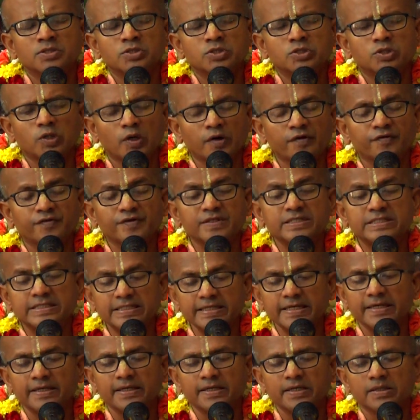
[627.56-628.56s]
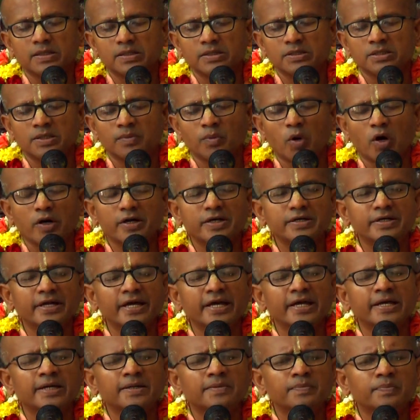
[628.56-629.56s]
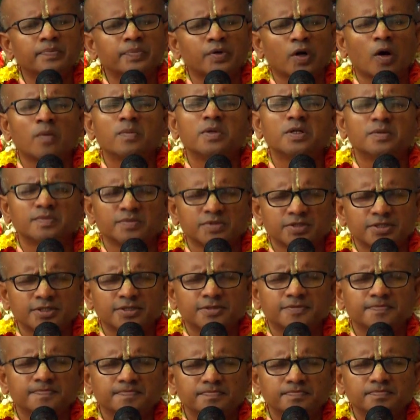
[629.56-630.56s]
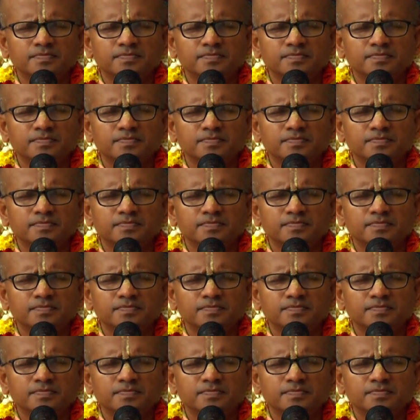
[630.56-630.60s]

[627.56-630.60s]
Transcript: So if we see the modern day problems,